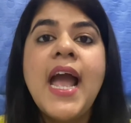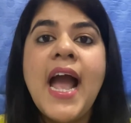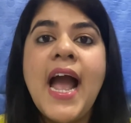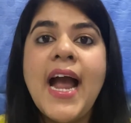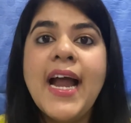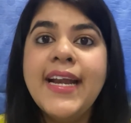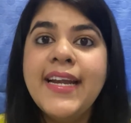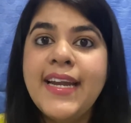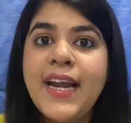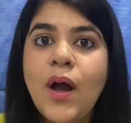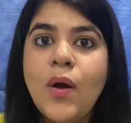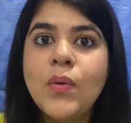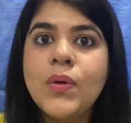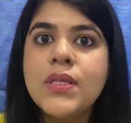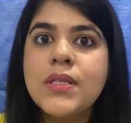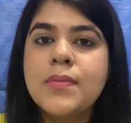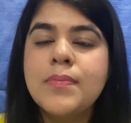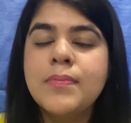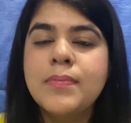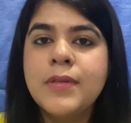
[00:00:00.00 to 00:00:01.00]
and now
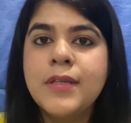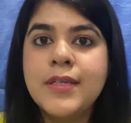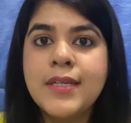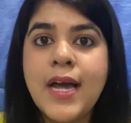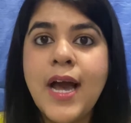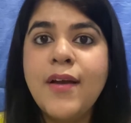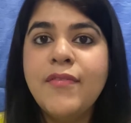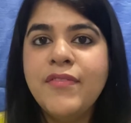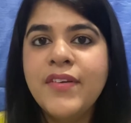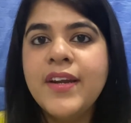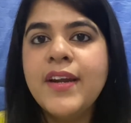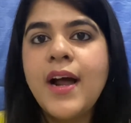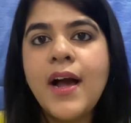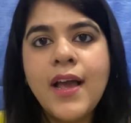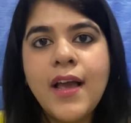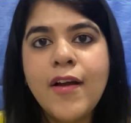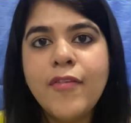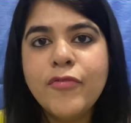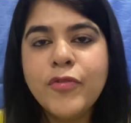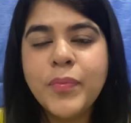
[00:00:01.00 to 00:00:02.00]
is the time where I
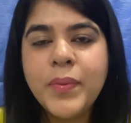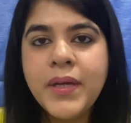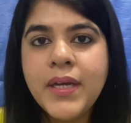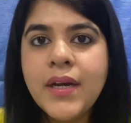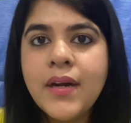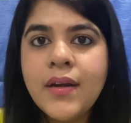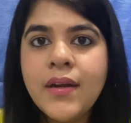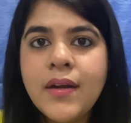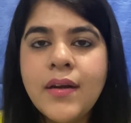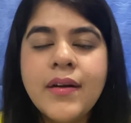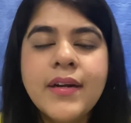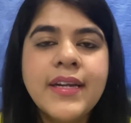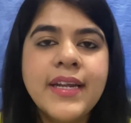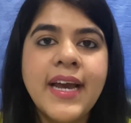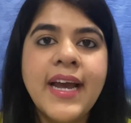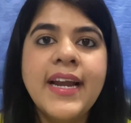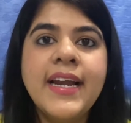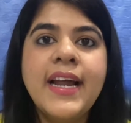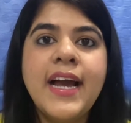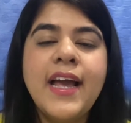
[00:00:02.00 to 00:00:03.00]
have to be alert
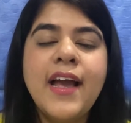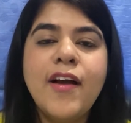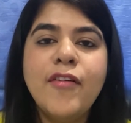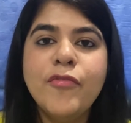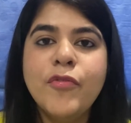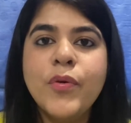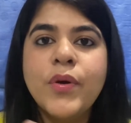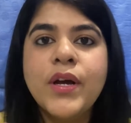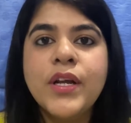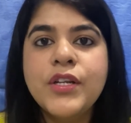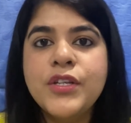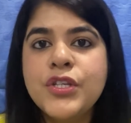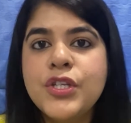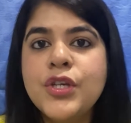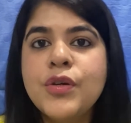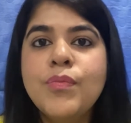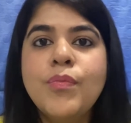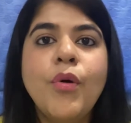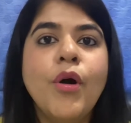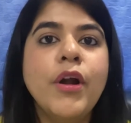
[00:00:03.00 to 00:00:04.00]
and I have to
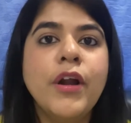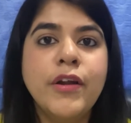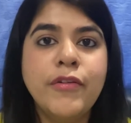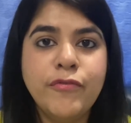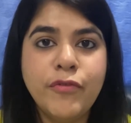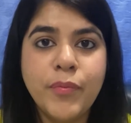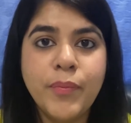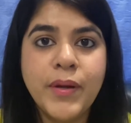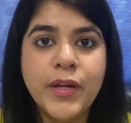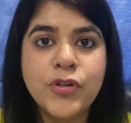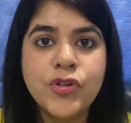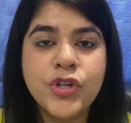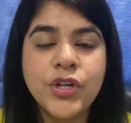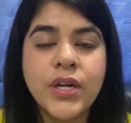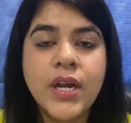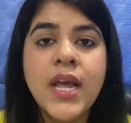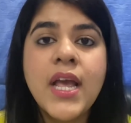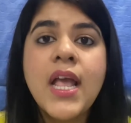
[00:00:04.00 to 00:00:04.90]
consume more information.